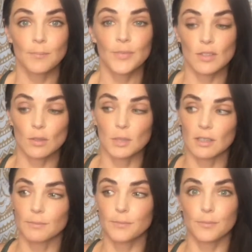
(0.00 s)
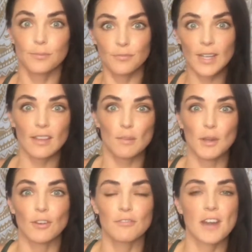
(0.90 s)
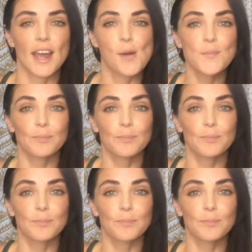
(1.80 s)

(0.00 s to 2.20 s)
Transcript: So we'll forget the mirror for now